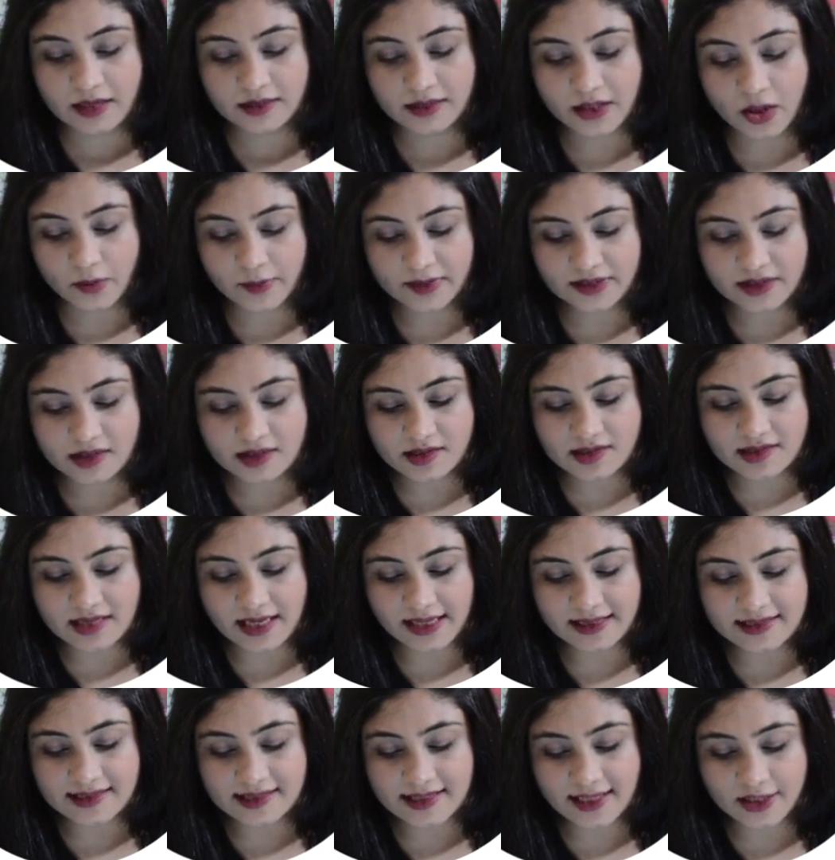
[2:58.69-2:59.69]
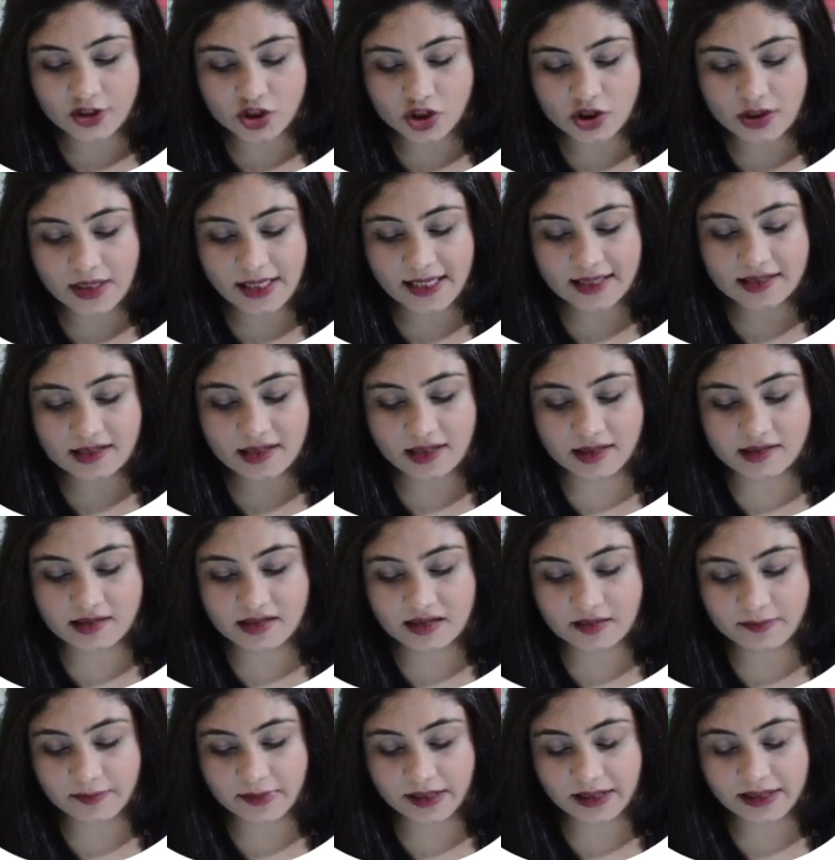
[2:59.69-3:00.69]
Now in the design section, hit
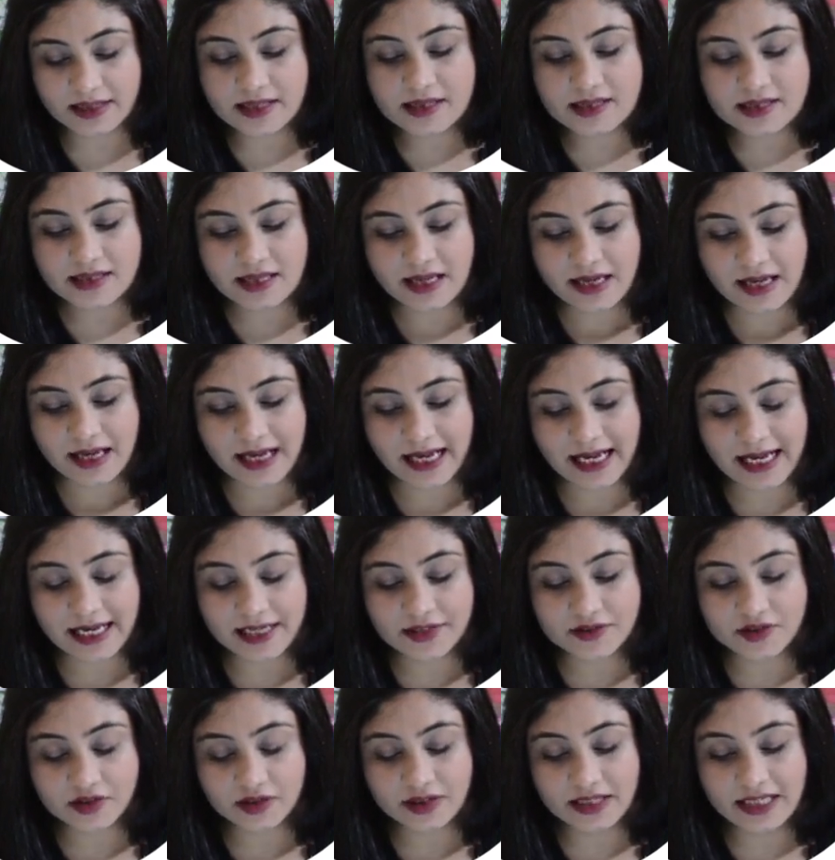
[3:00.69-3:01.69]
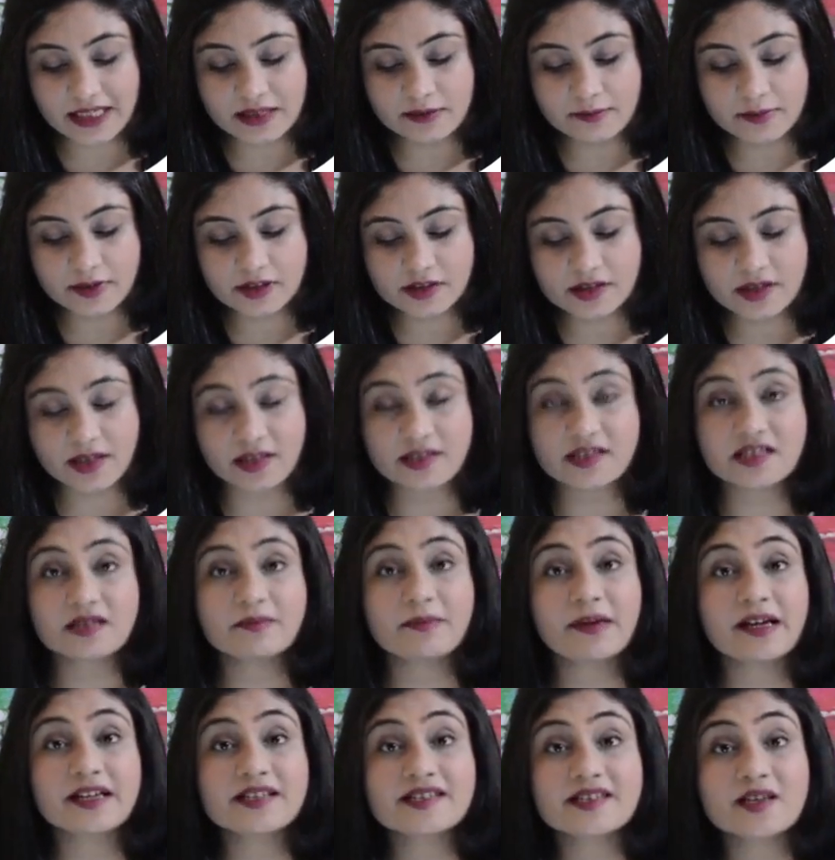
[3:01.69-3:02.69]
customize and the inbuilt
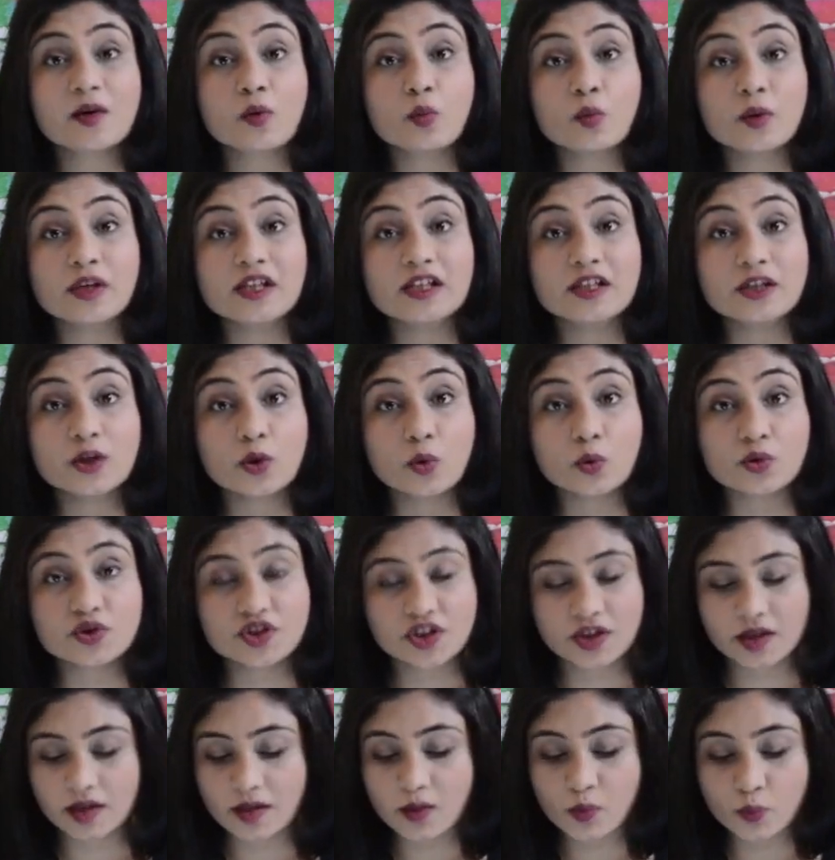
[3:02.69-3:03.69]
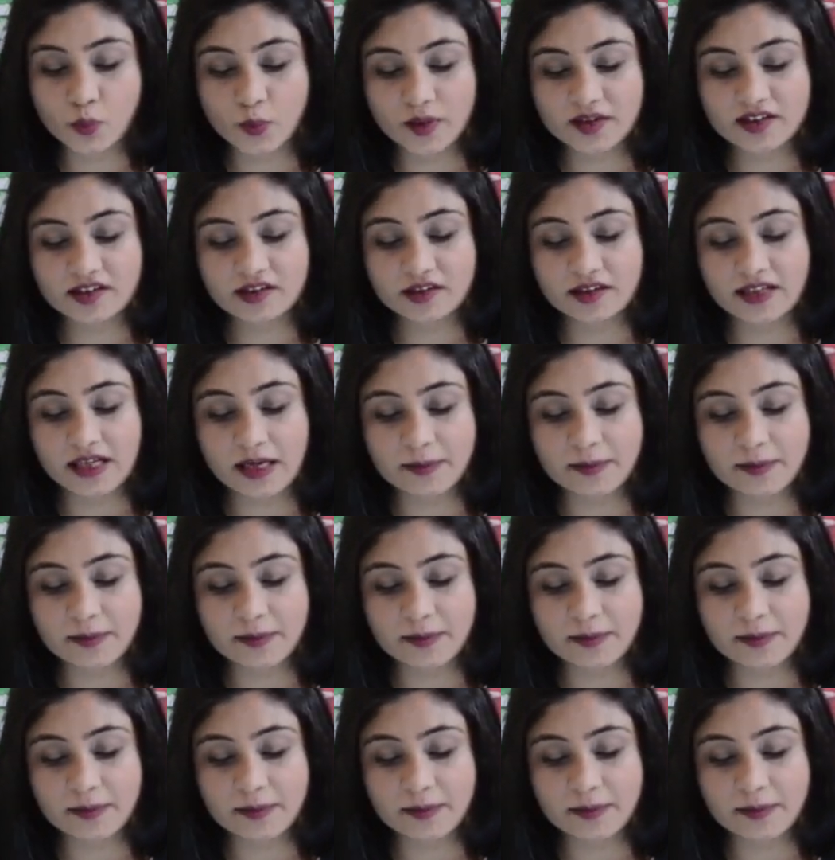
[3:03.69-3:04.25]
customizer will load here with the